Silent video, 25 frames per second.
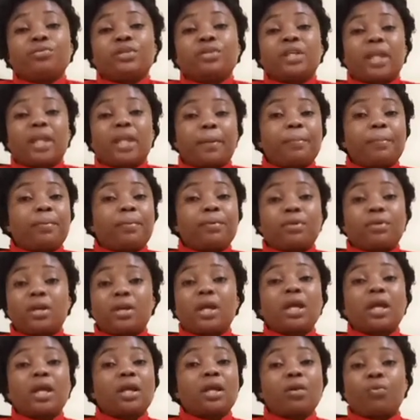
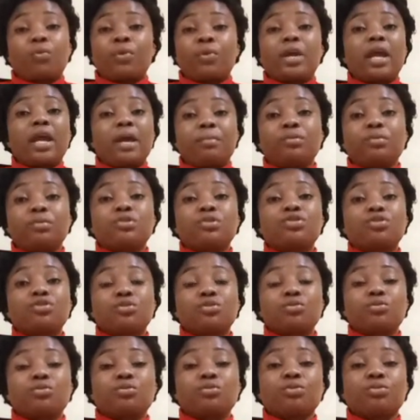they were able
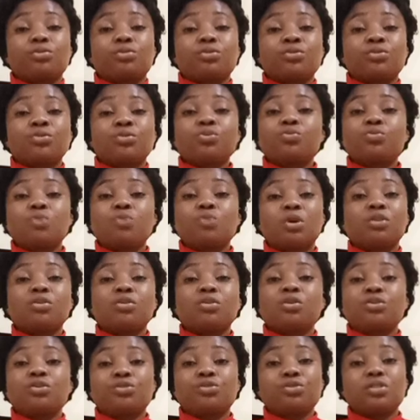to do one
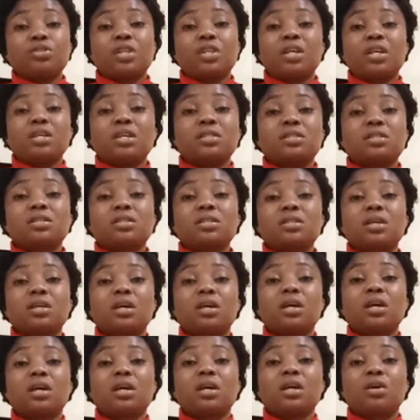or two things
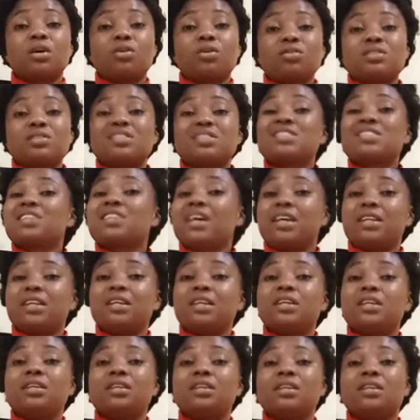
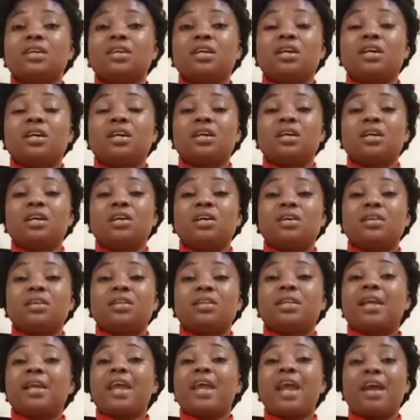concerning
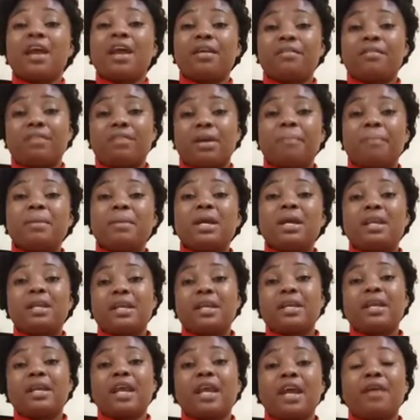the area, mainly
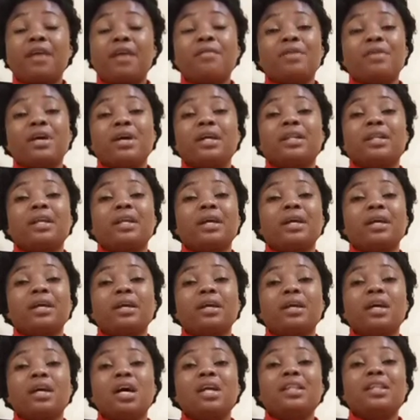the area they
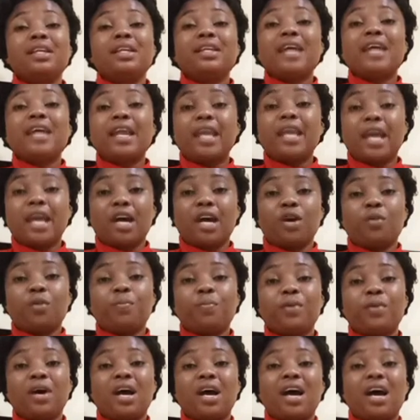needed help,
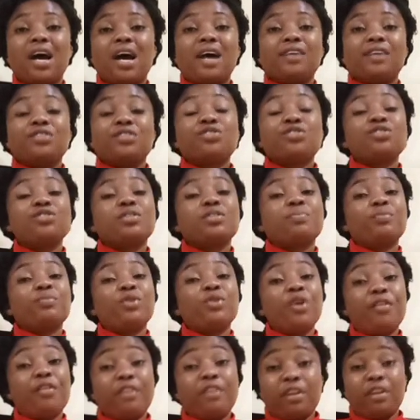and to the
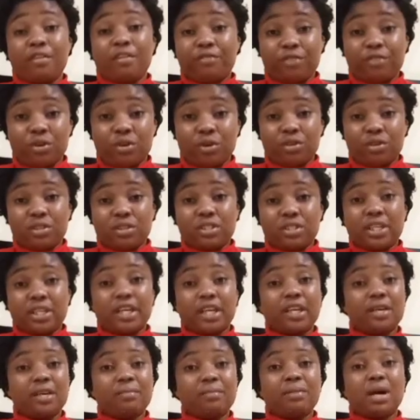glory of God they
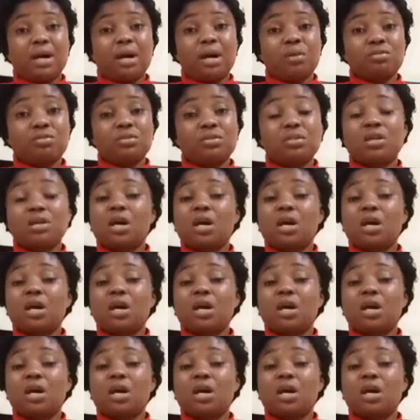came out